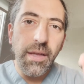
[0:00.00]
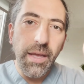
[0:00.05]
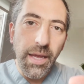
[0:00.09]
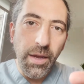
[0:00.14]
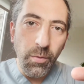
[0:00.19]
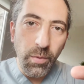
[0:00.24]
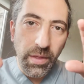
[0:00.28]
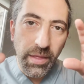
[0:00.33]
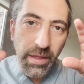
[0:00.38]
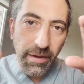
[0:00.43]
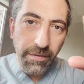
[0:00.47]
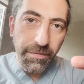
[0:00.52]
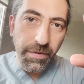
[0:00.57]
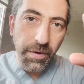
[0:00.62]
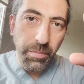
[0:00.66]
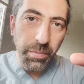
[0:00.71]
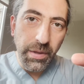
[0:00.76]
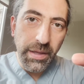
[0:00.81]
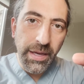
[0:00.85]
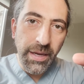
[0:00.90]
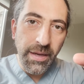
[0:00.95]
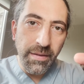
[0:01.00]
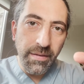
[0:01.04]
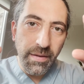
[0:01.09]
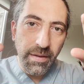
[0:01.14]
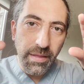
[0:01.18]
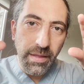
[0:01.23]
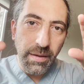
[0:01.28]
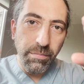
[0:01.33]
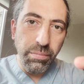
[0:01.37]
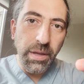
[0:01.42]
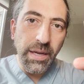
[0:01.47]
And when they fibrillate,
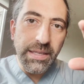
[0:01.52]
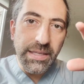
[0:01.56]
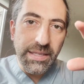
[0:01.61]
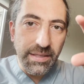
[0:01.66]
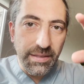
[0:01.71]
the blood